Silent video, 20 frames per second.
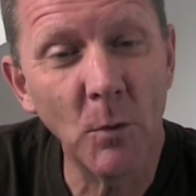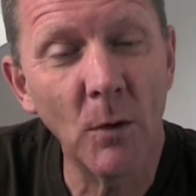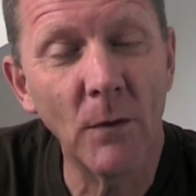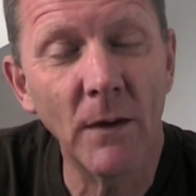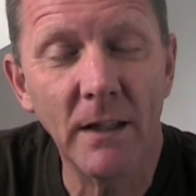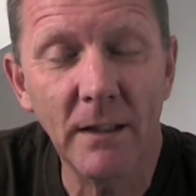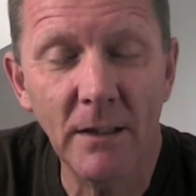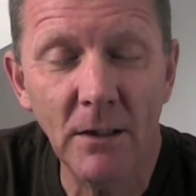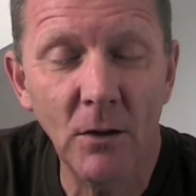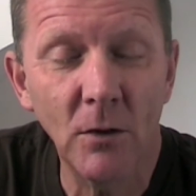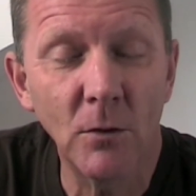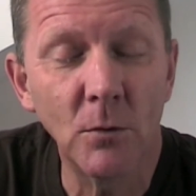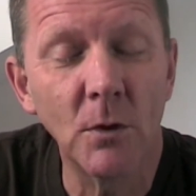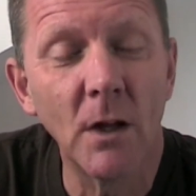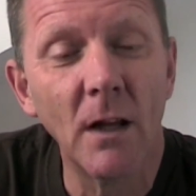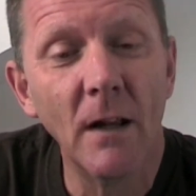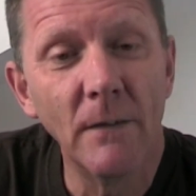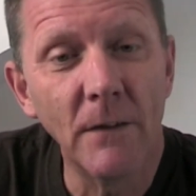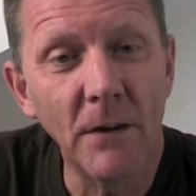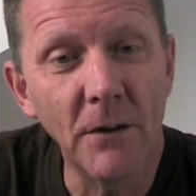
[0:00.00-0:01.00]
what they called
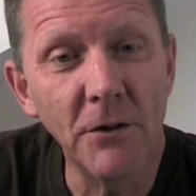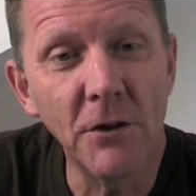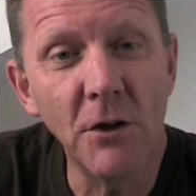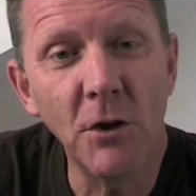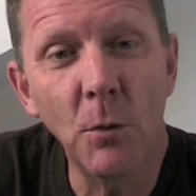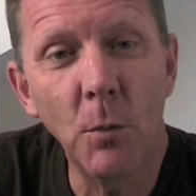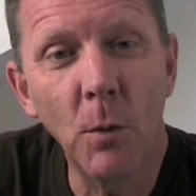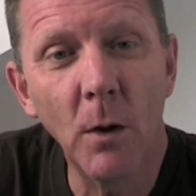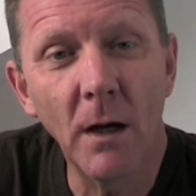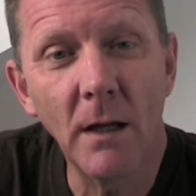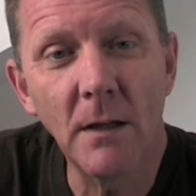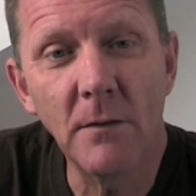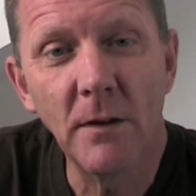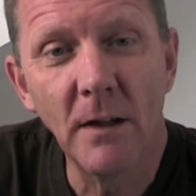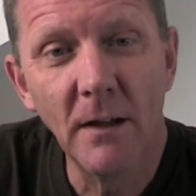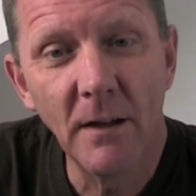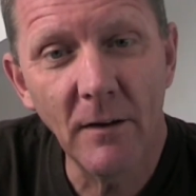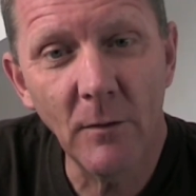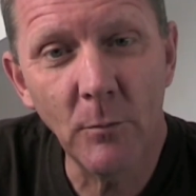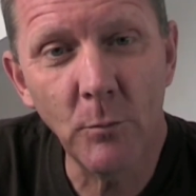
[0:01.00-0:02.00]
the new wave
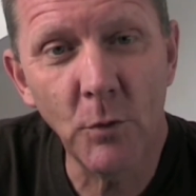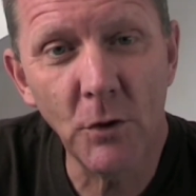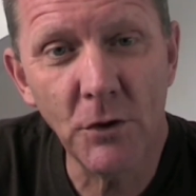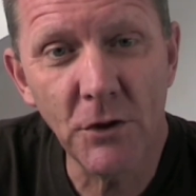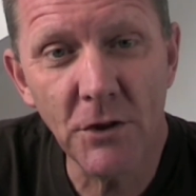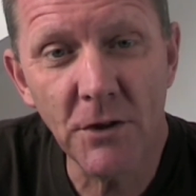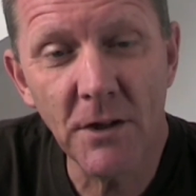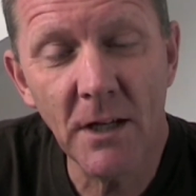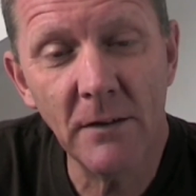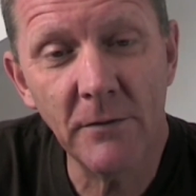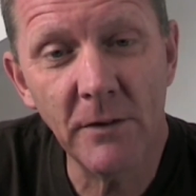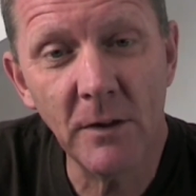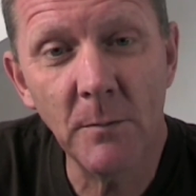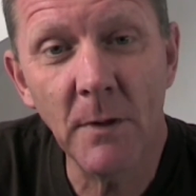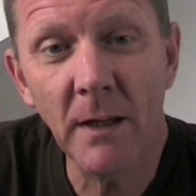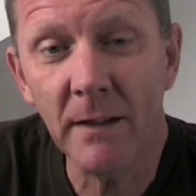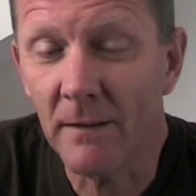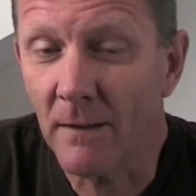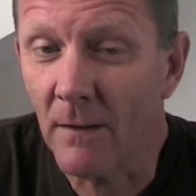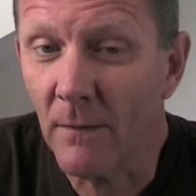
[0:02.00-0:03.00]
of British heavy
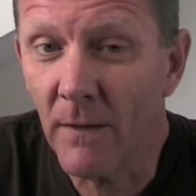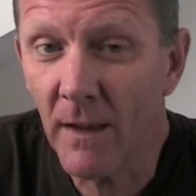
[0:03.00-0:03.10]
metal,